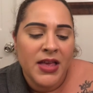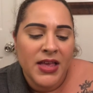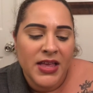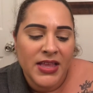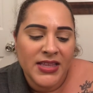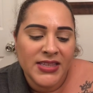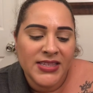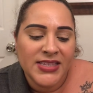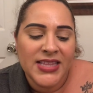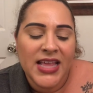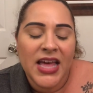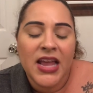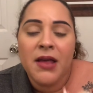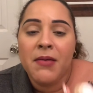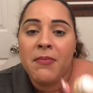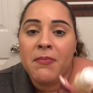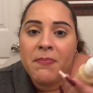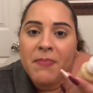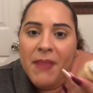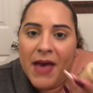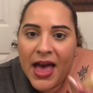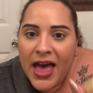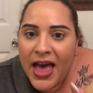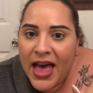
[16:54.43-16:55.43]
It's not a
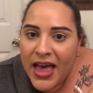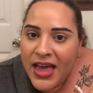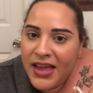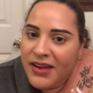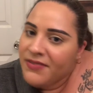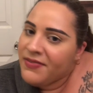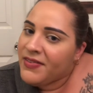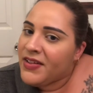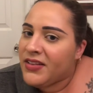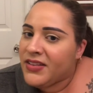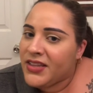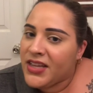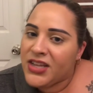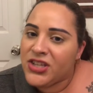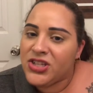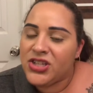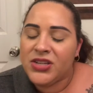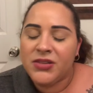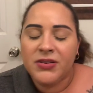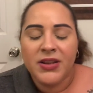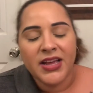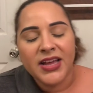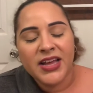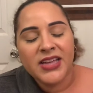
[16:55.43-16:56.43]
bad
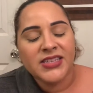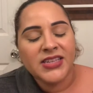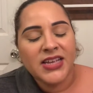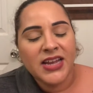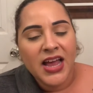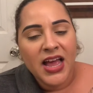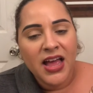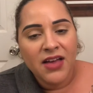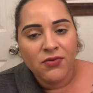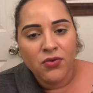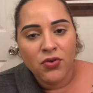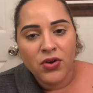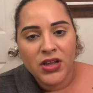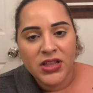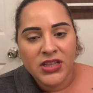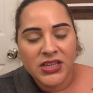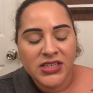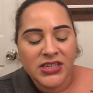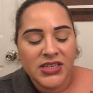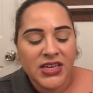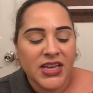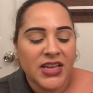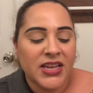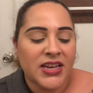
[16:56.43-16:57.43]
foundation. Like I said, I have oily
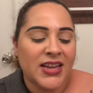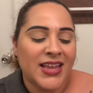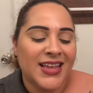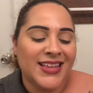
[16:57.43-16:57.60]
skin.